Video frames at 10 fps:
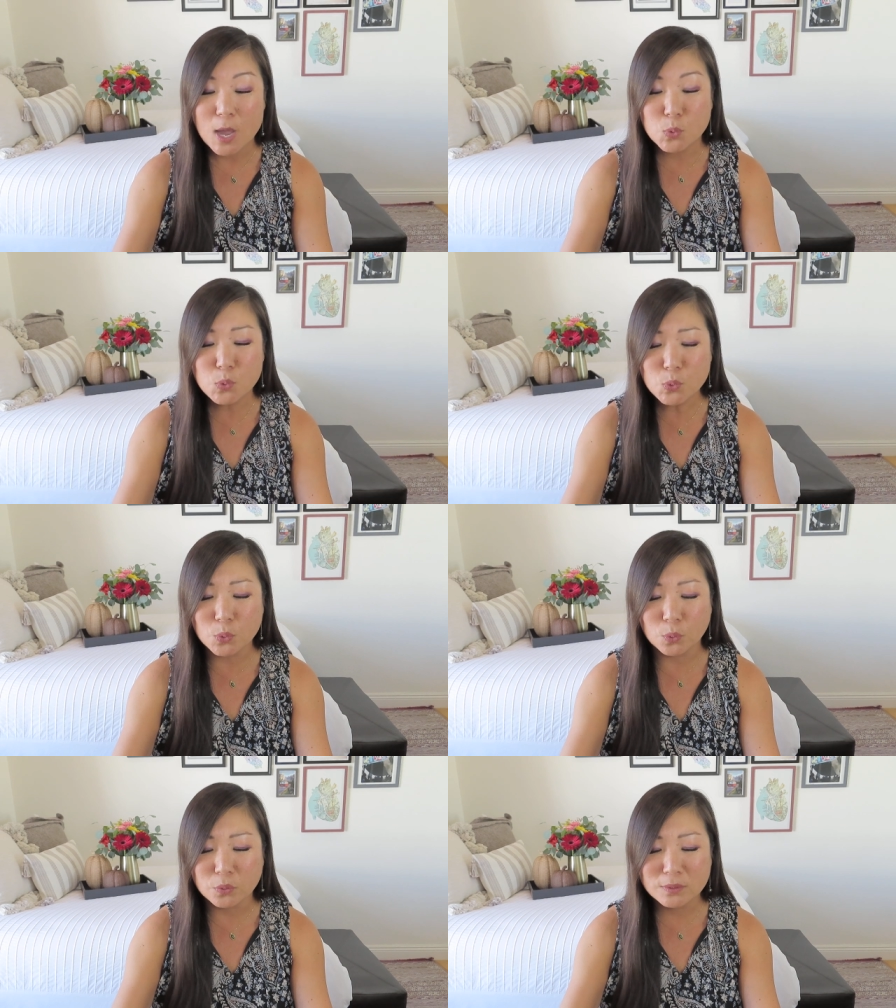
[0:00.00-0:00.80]

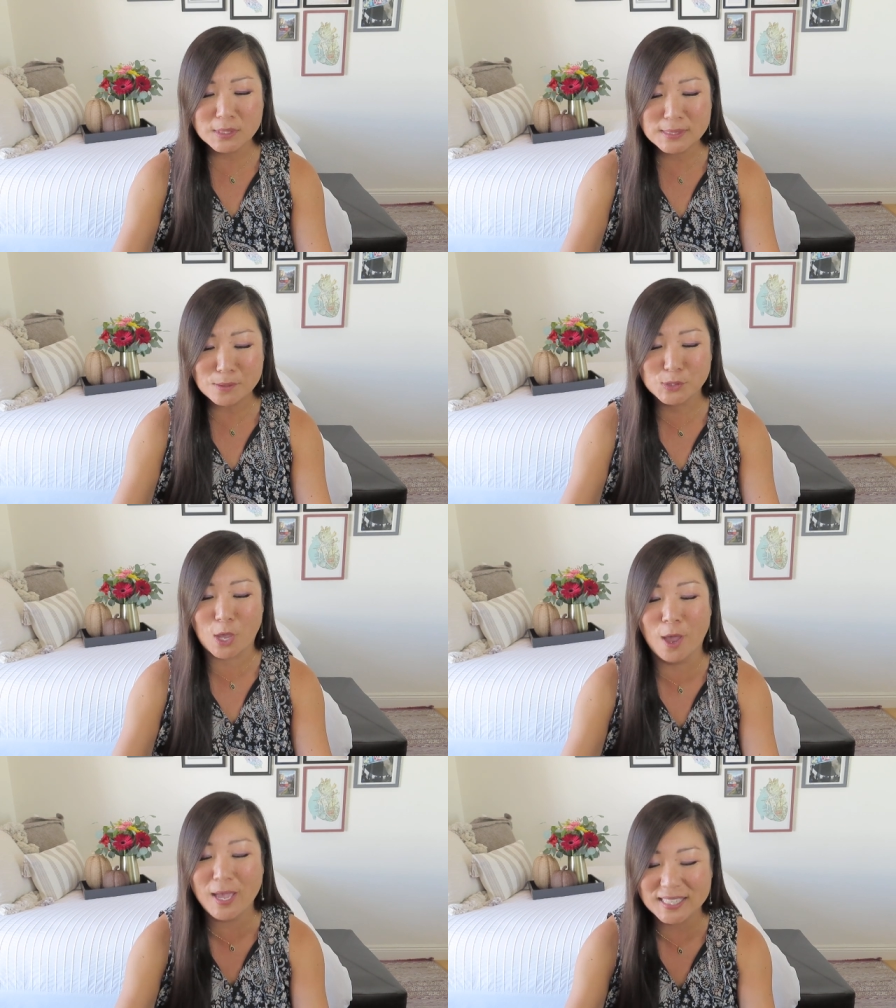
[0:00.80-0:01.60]
Ooh, this sounds
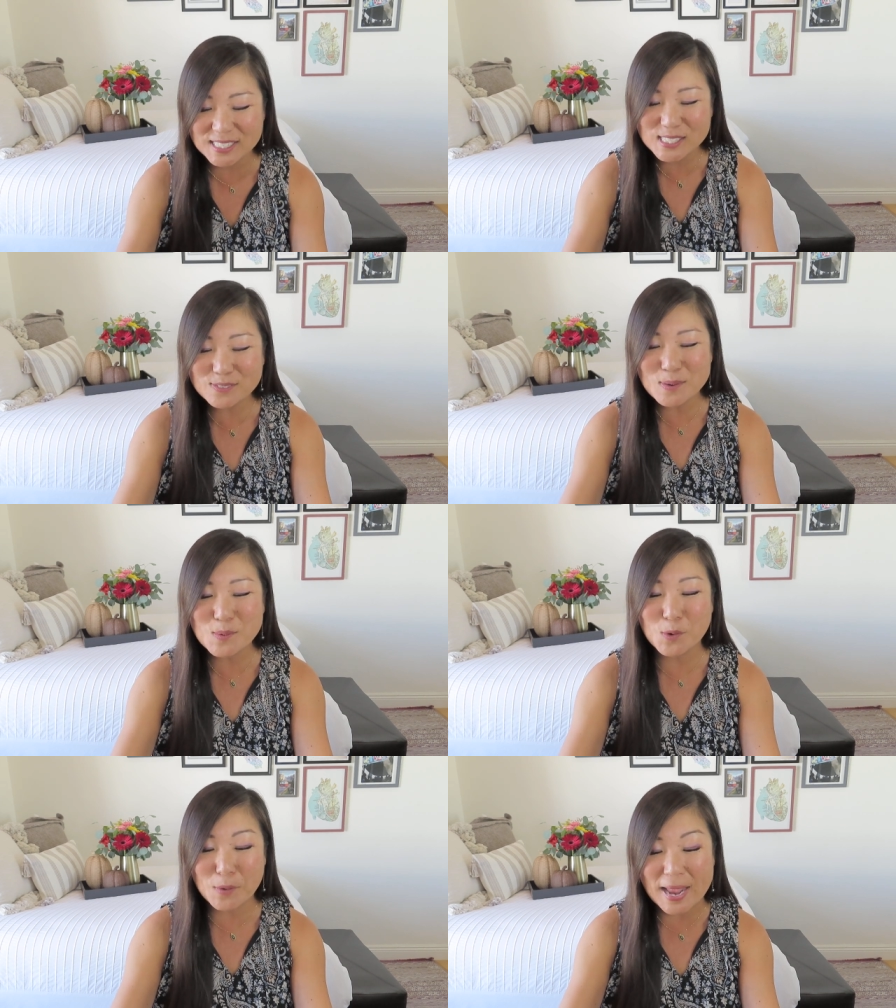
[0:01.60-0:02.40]
good. This is
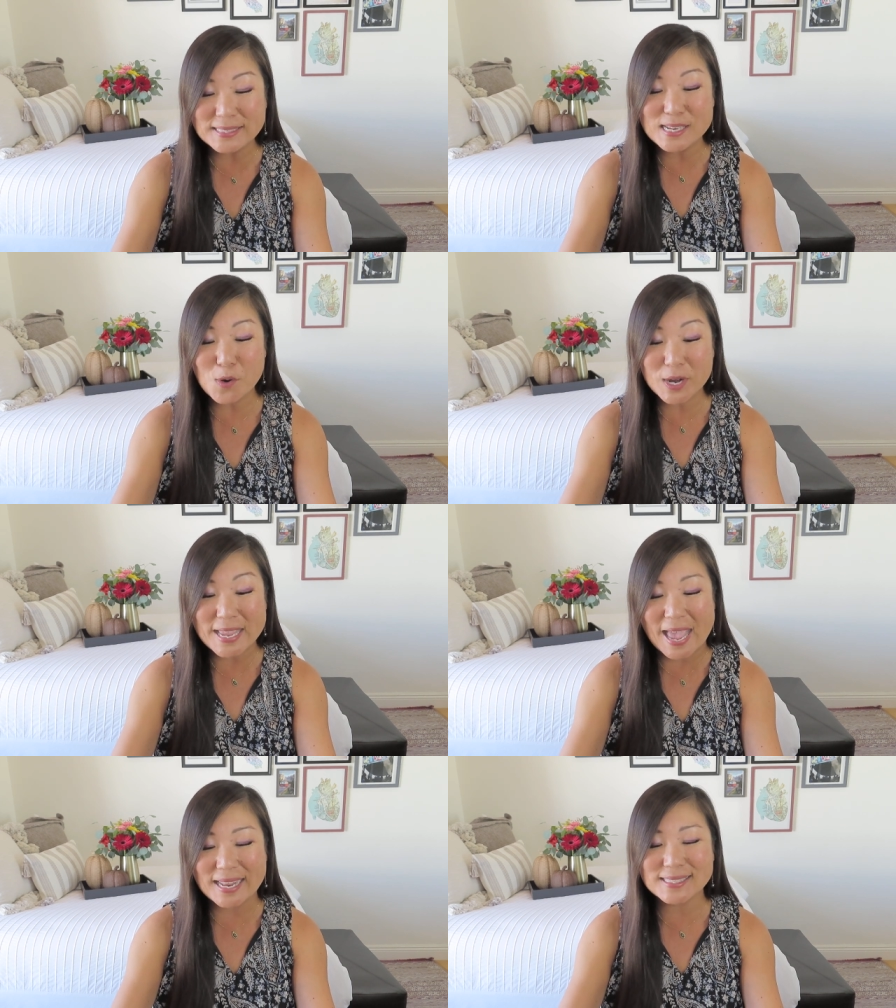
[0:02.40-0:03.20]
from Grandy
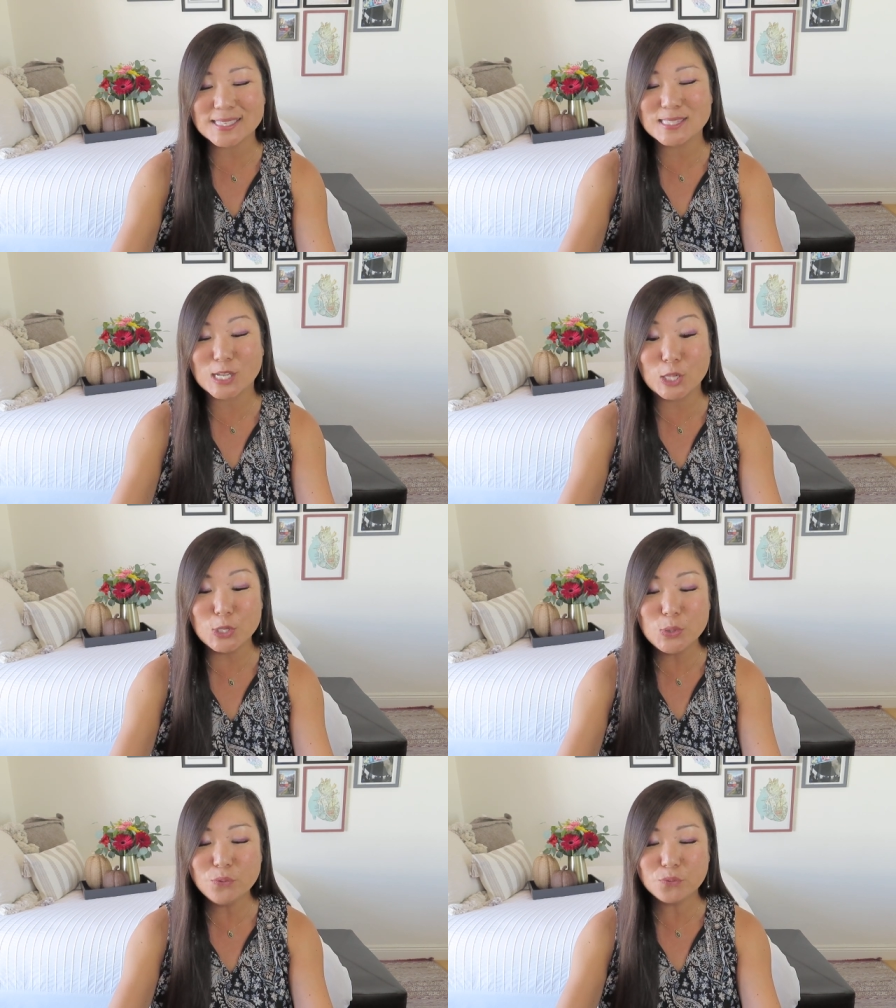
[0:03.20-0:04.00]
Organics. It's a
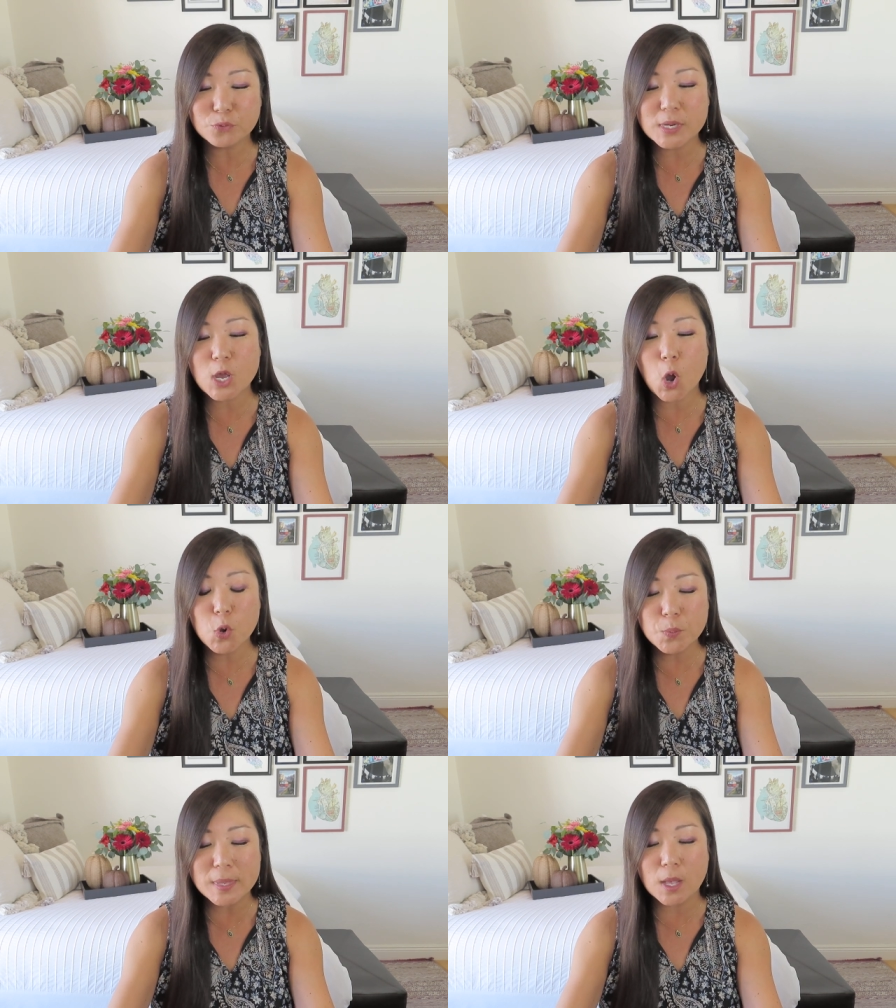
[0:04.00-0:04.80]
gluten-free
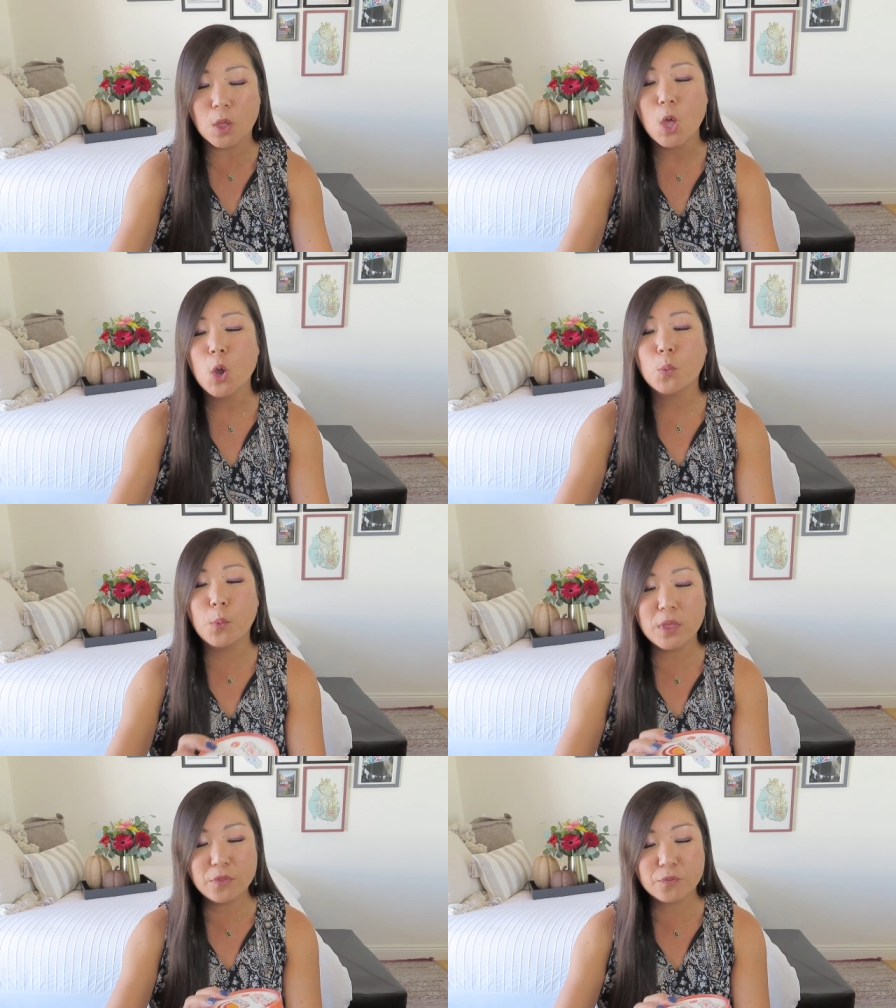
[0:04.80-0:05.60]
oatmeal
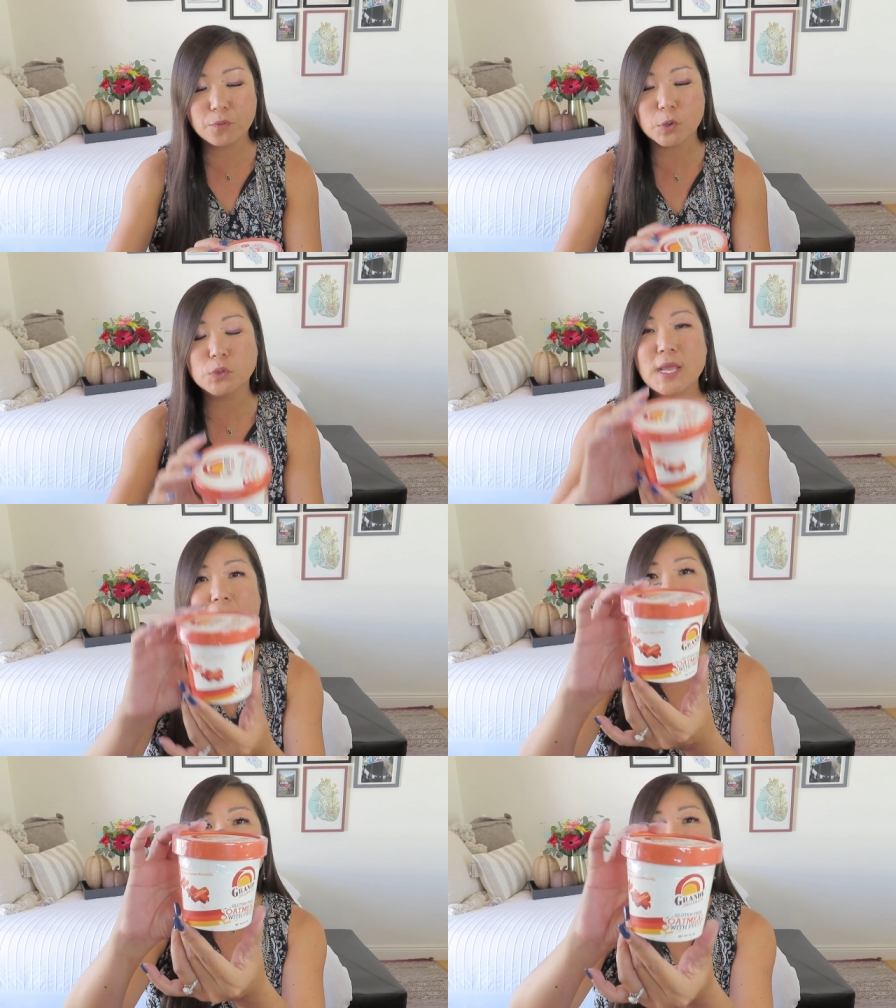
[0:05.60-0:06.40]
with fruit, and